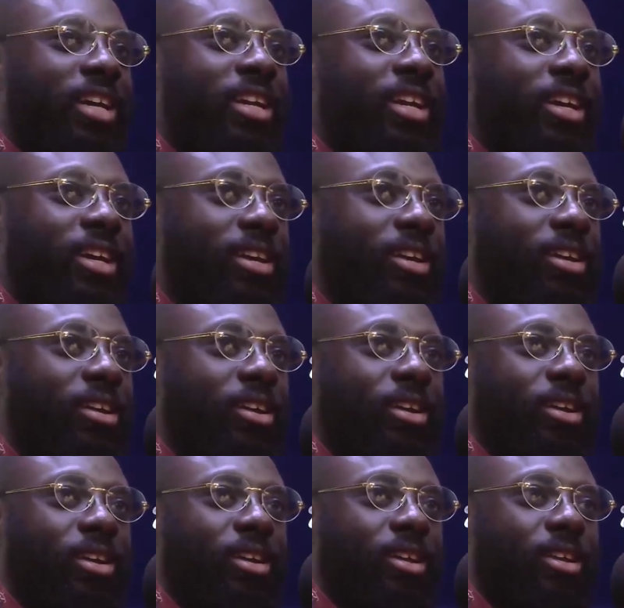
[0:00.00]
then they
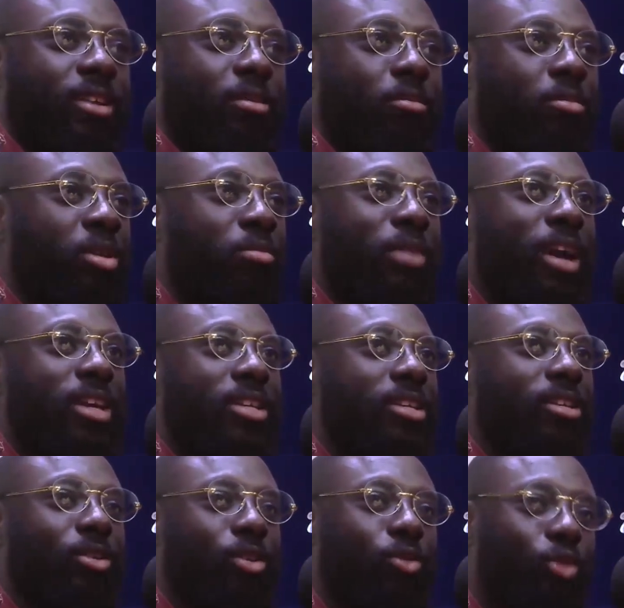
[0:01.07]
didn't
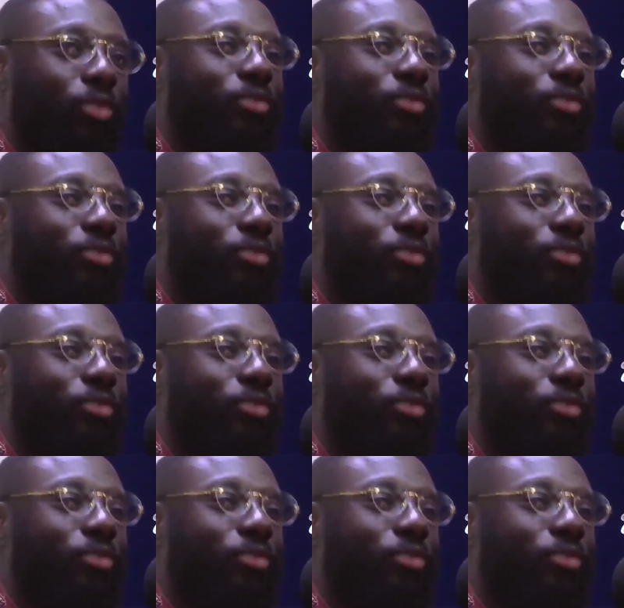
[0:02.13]
Kofas.